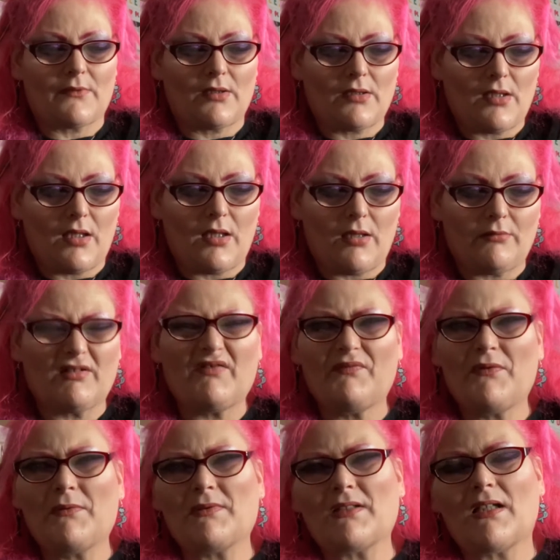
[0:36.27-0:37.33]
Now I'm gonna
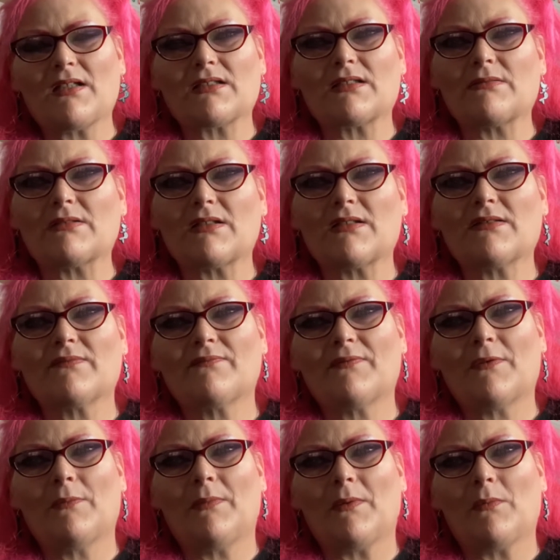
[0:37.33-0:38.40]
film it. I sometimes
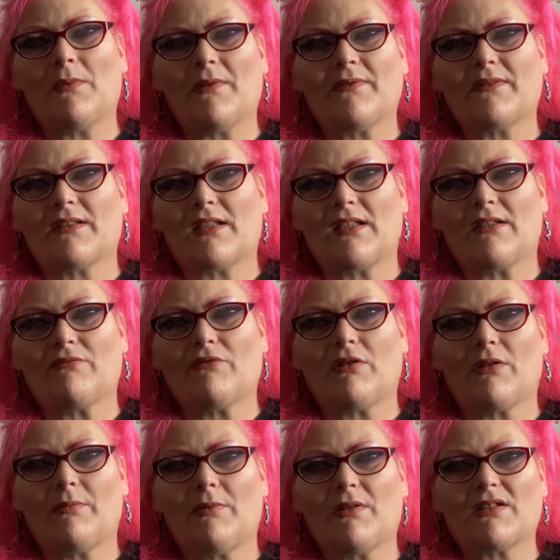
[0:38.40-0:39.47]
film it with the
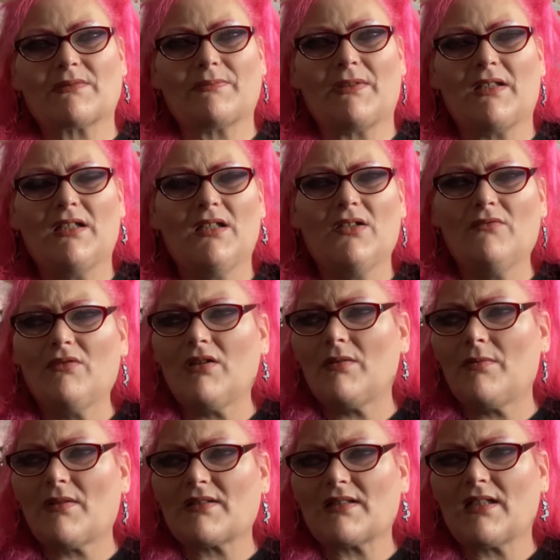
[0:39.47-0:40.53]
rocker box, but rocker
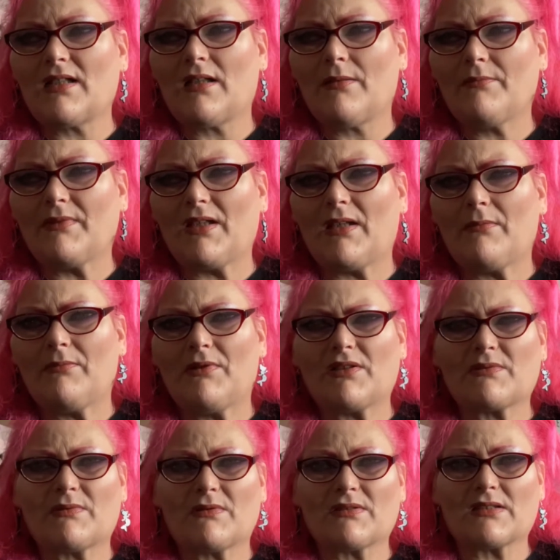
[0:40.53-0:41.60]
box ain't come yet and
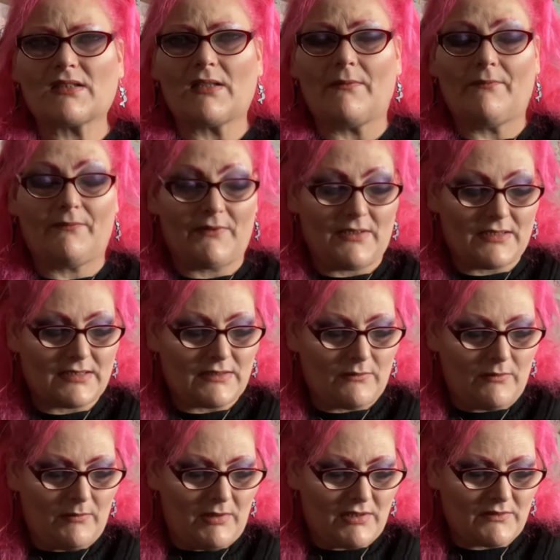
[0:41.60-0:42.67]
Birchbox has come first, so I
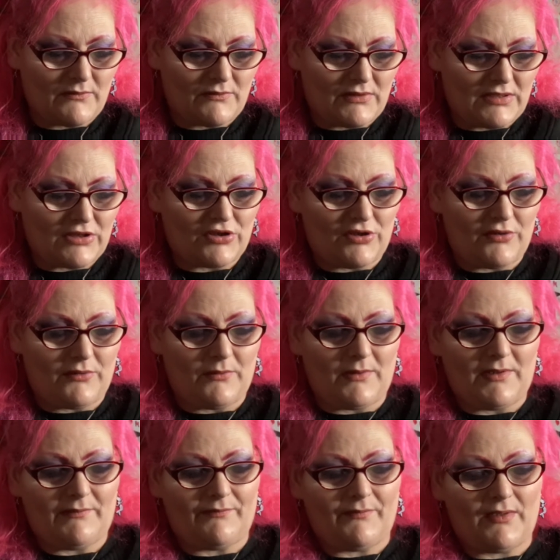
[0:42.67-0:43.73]
might as well just show you it.